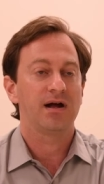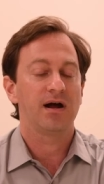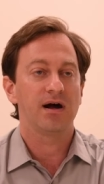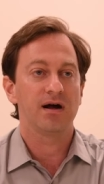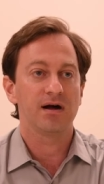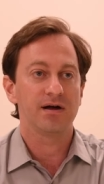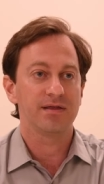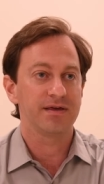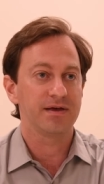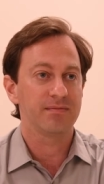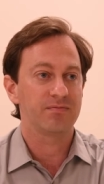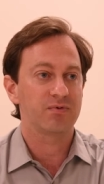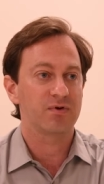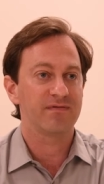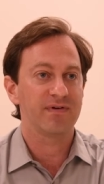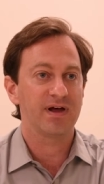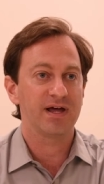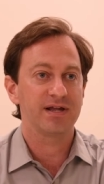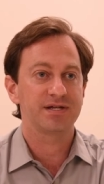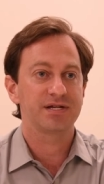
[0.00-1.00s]
uh, they
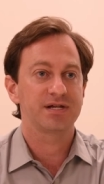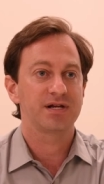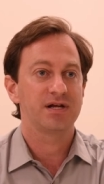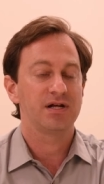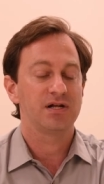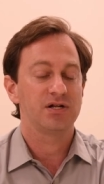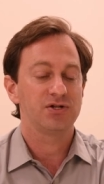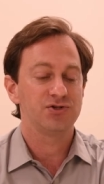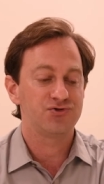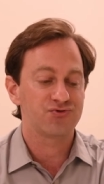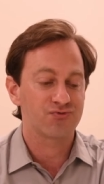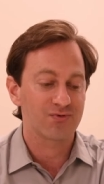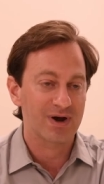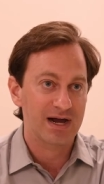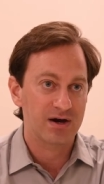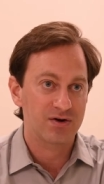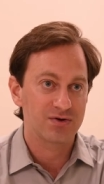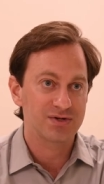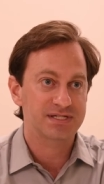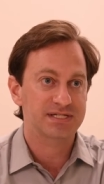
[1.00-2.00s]
prevent
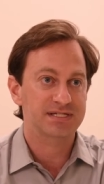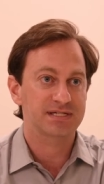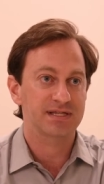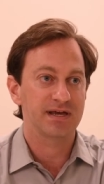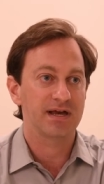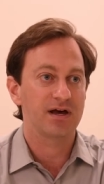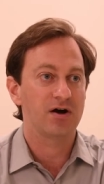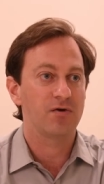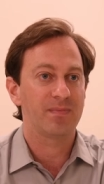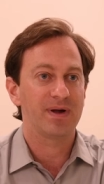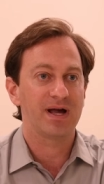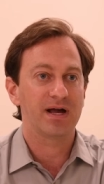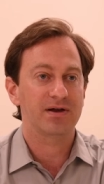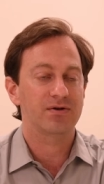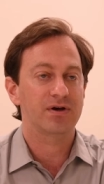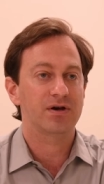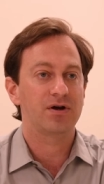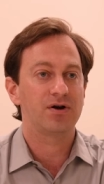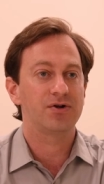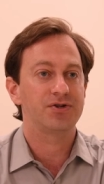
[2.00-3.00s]
droughts, they help
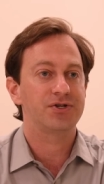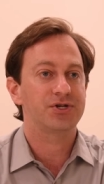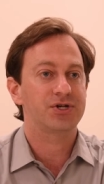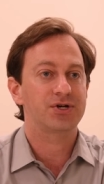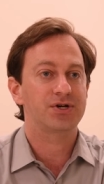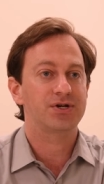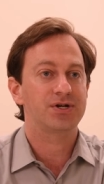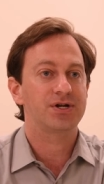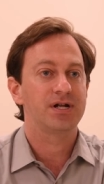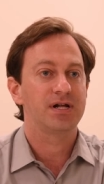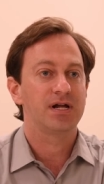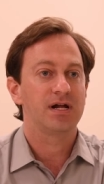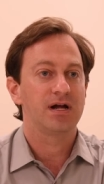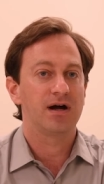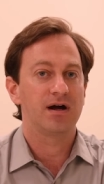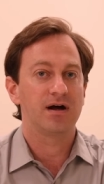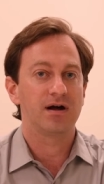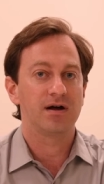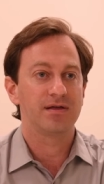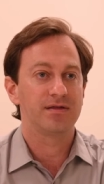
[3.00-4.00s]
agriculture,
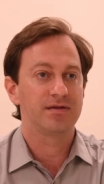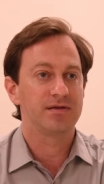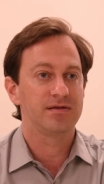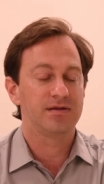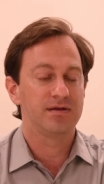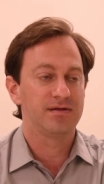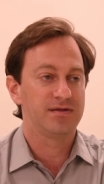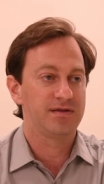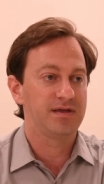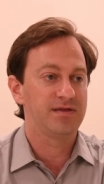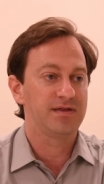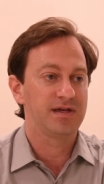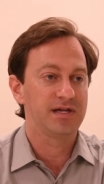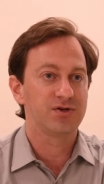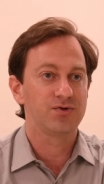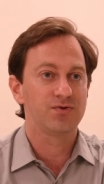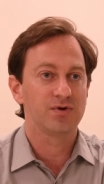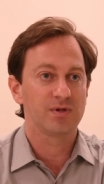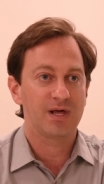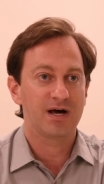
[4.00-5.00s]
uh, they, they
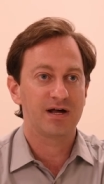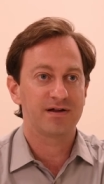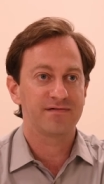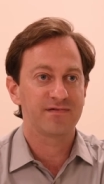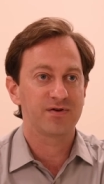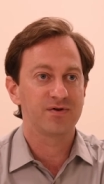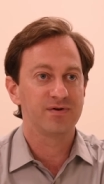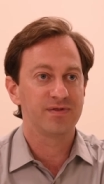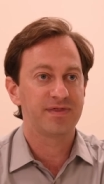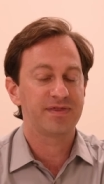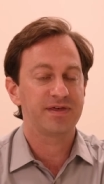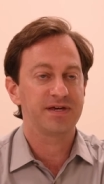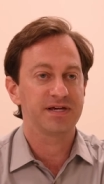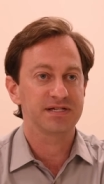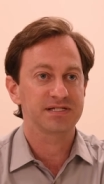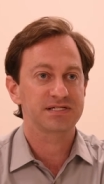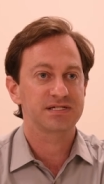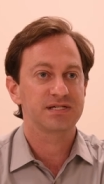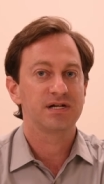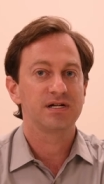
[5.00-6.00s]
do a lot of good
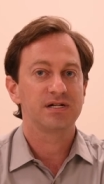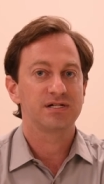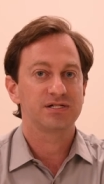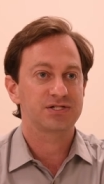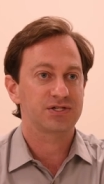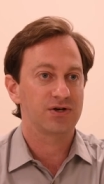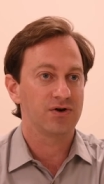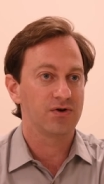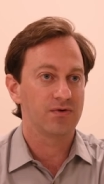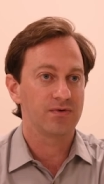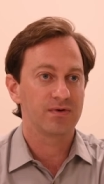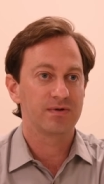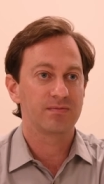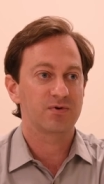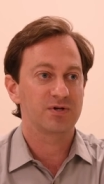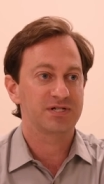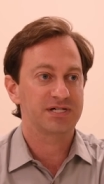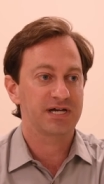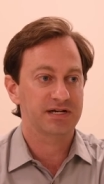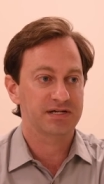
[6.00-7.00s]
things. So
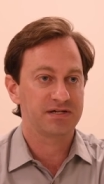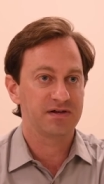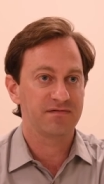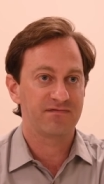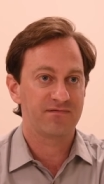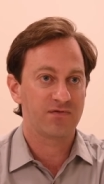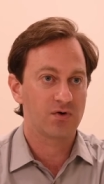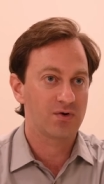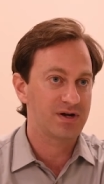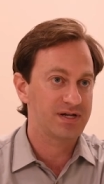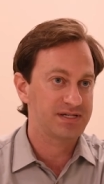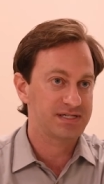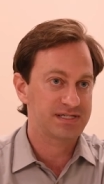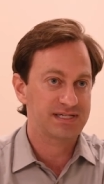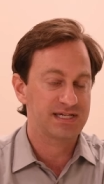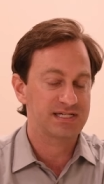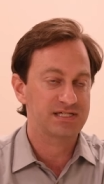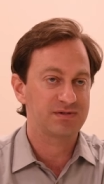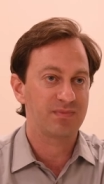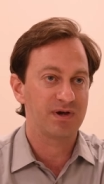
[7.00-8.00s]
protecting
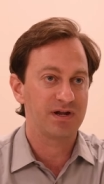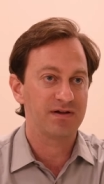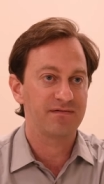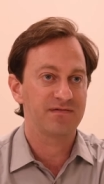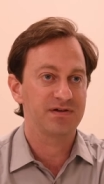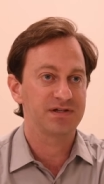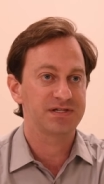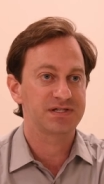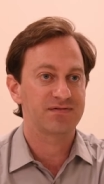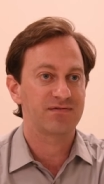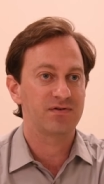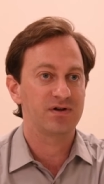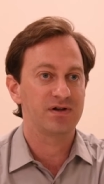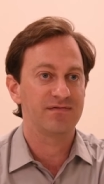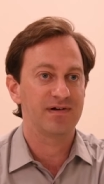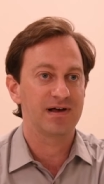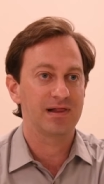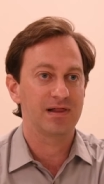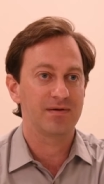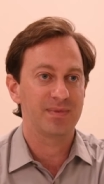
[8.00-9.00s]
forests has benefits for
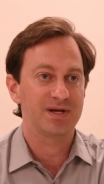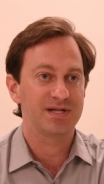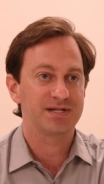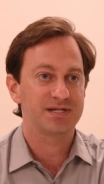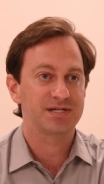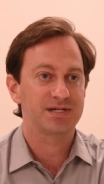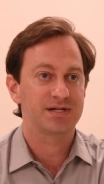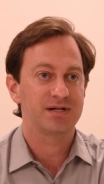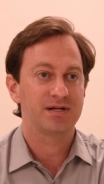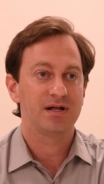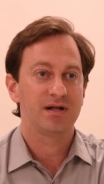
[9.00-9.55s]
development.